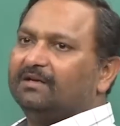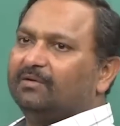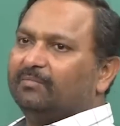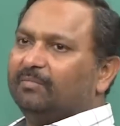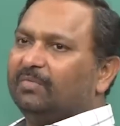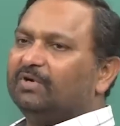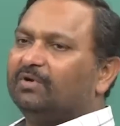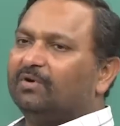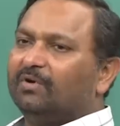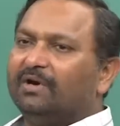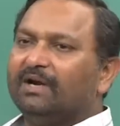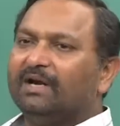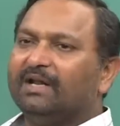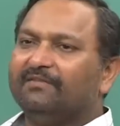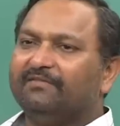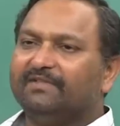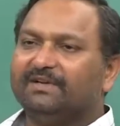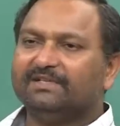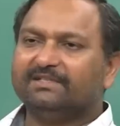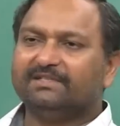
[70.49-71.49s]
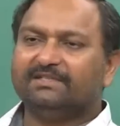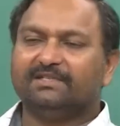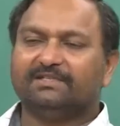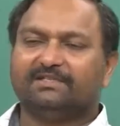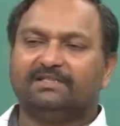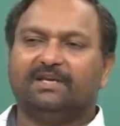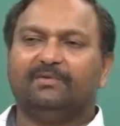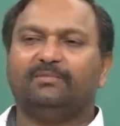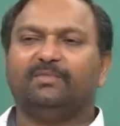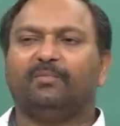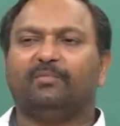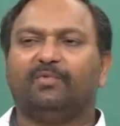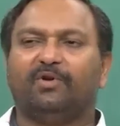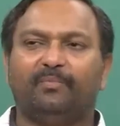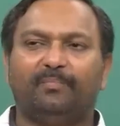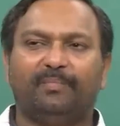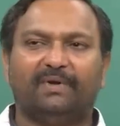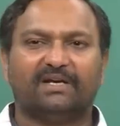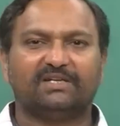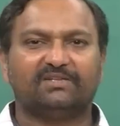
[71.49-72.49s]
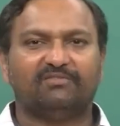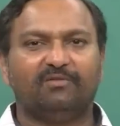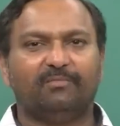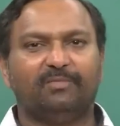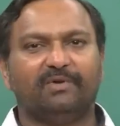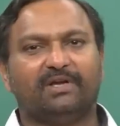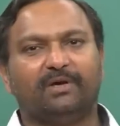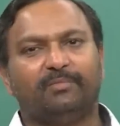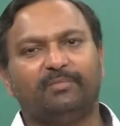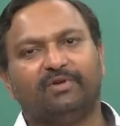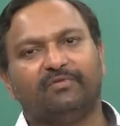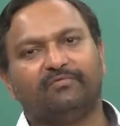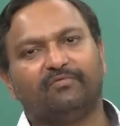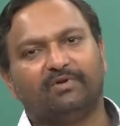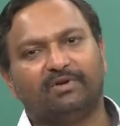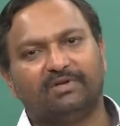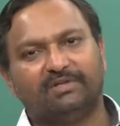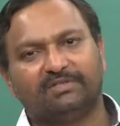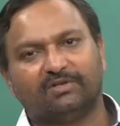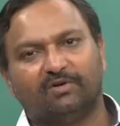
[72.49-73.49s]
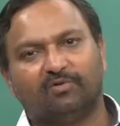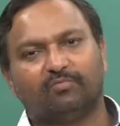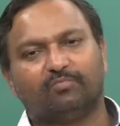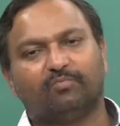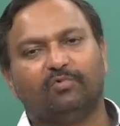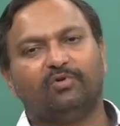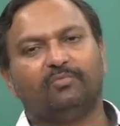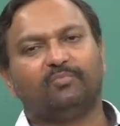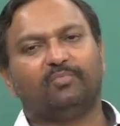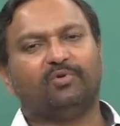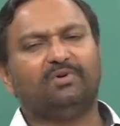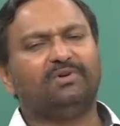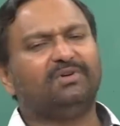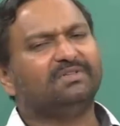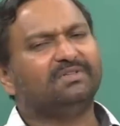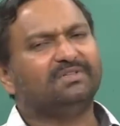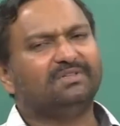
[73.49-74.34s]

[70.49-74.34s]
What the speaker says: but on an average the same number of packets will be coming for each outgoing port.